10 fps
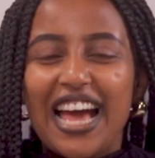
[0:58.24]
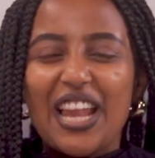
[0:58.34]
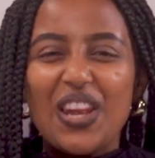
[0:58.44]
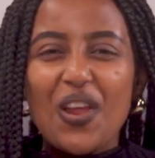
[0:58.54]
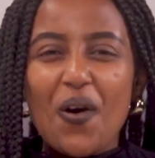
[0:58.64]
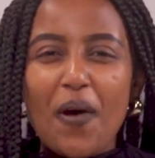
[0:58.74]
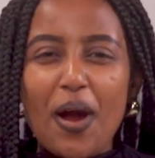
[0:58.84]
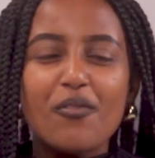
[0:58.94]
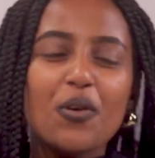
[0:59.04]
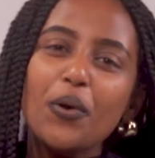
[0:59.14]
Hello,
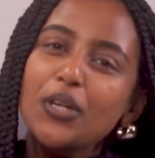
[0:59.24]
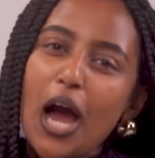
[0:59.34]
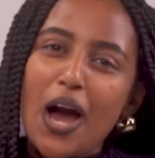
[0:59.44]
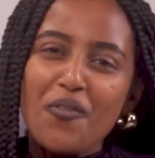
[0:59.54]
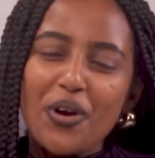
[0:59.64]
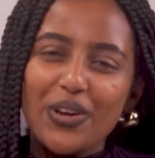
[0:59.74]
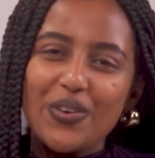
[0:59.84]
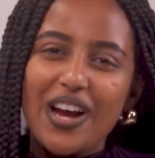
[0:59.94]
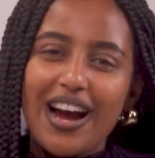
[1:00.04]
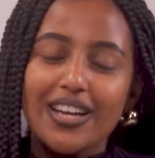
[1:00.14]
everyone. How are
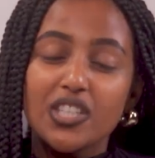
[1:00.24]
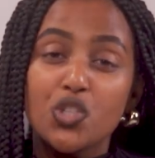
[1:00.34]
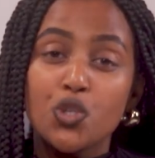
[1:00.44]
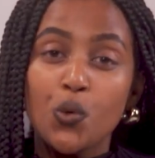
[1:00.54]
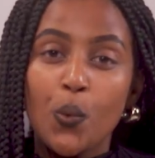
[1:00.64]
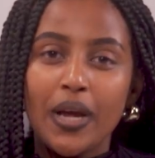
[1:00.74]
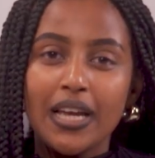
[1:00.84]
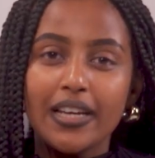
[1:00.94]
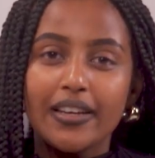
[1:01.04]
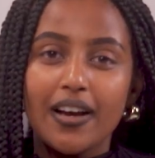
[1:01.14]
you guys
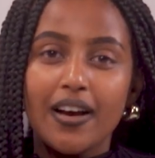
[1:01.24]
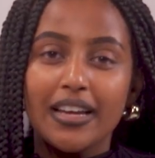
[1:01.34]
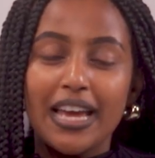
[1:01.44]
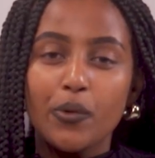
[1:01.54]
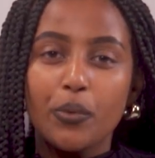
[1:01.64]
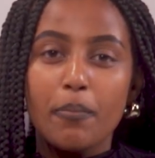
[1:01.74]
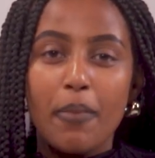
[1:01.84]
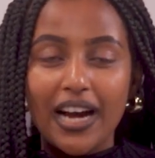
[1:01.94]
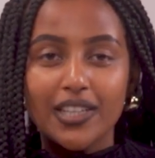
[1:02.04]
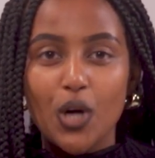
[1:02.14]
doing? Again, we're
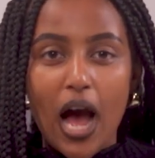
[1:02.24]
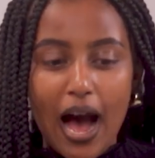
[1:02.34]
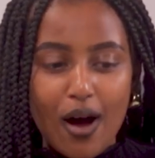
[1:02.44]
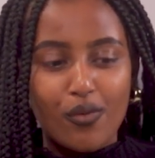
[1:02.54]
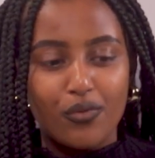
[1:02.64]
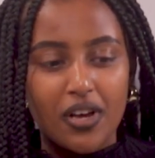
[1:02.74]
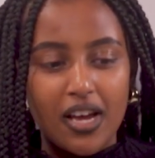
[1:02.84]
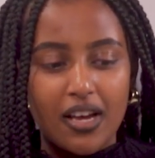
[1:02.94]
back to have